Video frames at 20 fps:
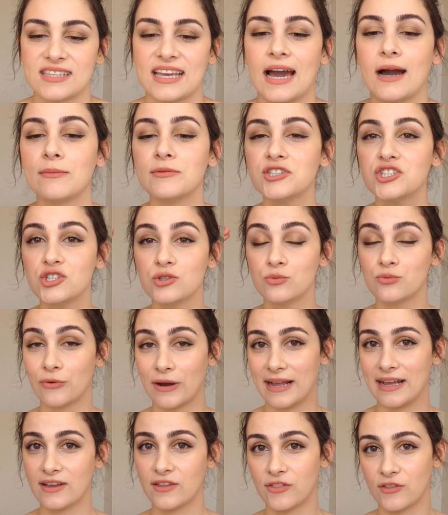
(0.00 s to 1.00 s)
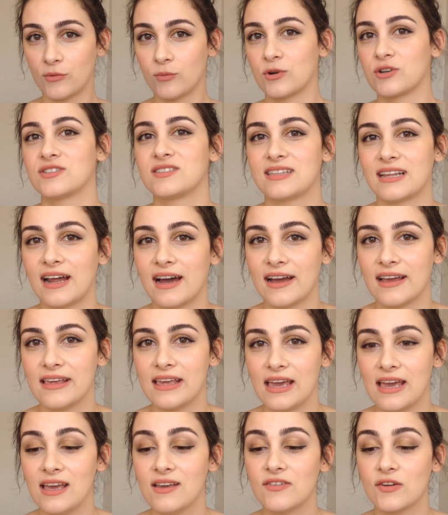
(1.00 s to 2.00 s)
How would you rank the words that I
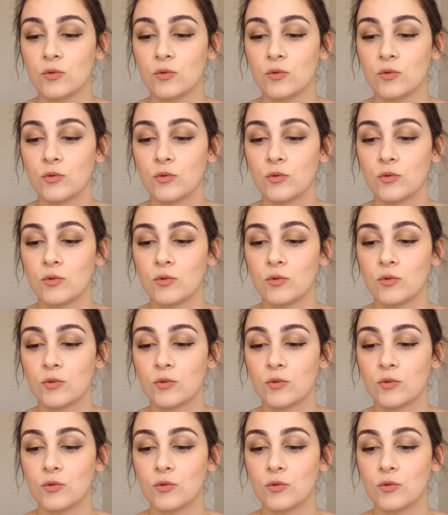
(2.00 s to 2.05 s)
gave?